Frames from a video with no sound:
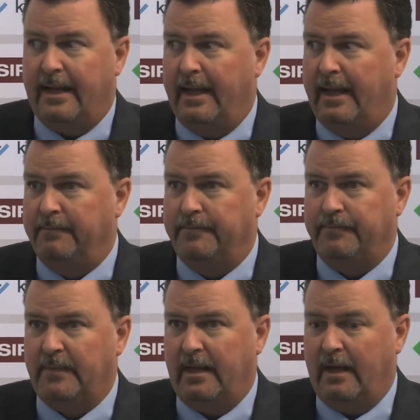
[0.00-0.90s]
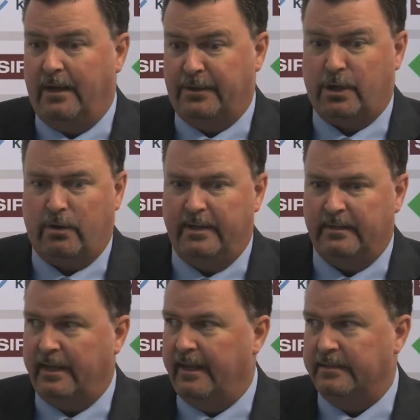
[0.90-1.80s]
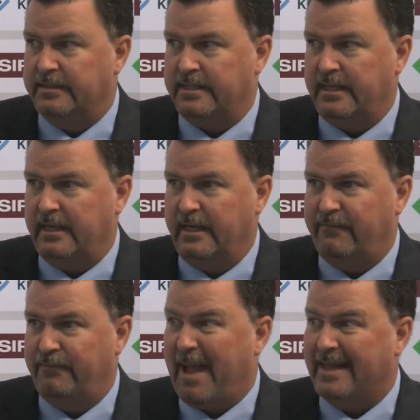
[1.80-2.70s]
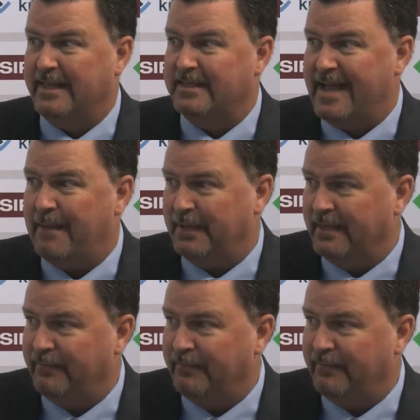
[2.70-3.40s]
and undercurrent, and see if bad things happen.